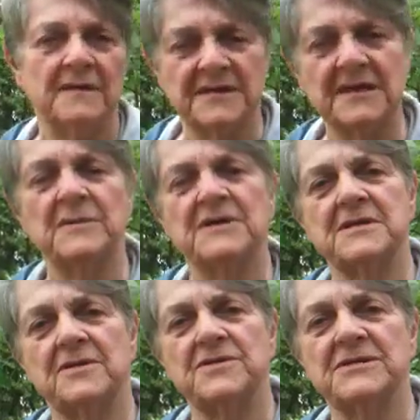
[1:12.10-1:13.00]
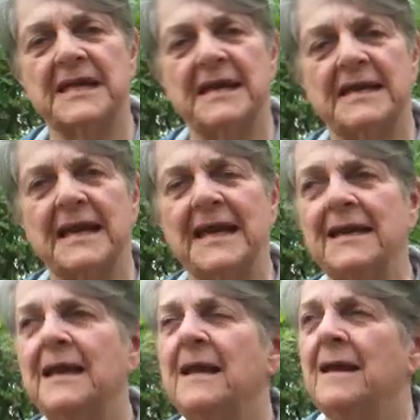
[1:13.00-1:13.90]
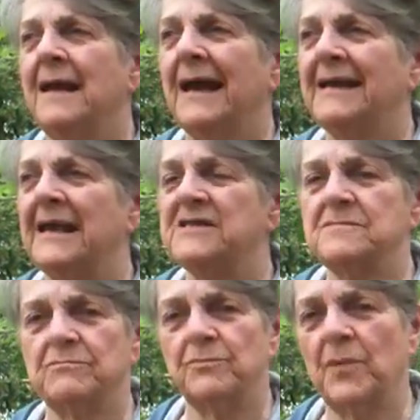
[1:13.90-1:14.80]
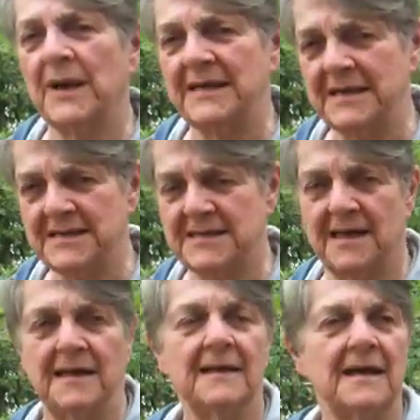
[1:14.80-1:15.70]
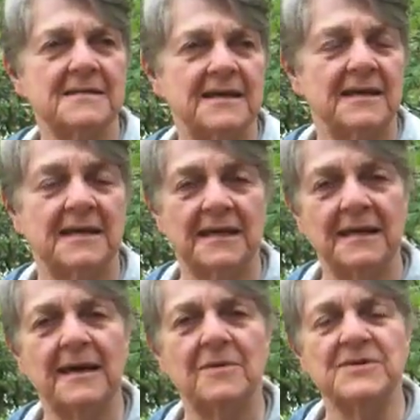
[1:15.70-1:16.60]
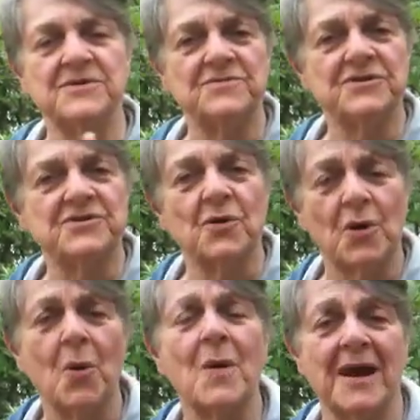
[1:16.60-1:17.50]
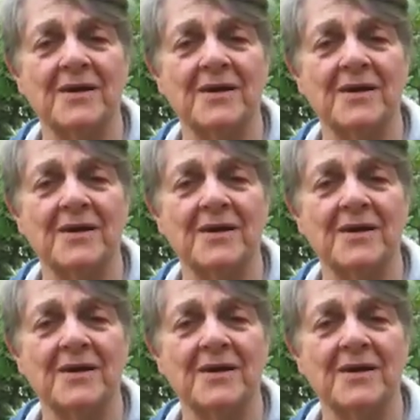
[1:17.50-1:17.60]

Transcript: the team doesn't understand. And I guess what I did say, and I say it again now, is you just don't go away.